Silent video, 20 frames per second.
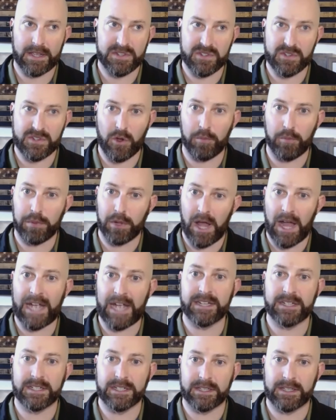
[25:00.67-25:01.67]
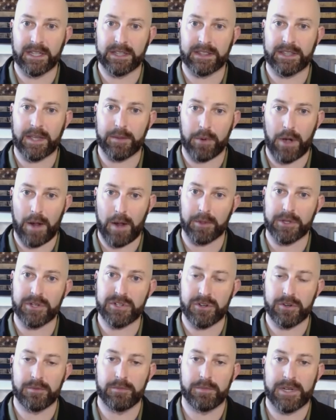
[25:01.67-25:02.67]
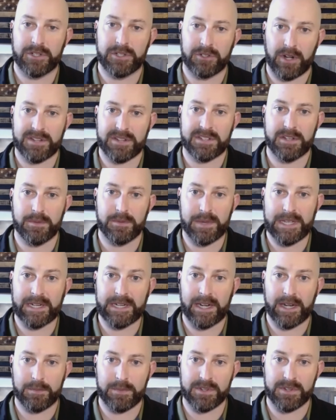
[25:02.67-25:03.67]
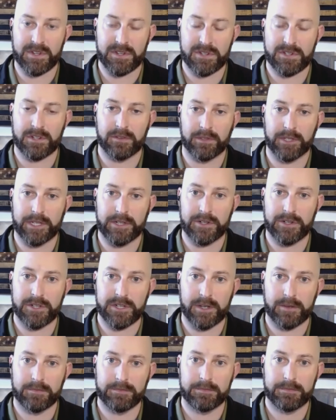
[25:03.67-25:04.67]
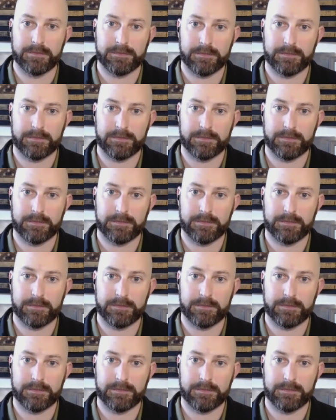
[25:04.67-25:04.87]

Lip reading: so blinded that they probably shouldn't be trusted to be in any position of leadership.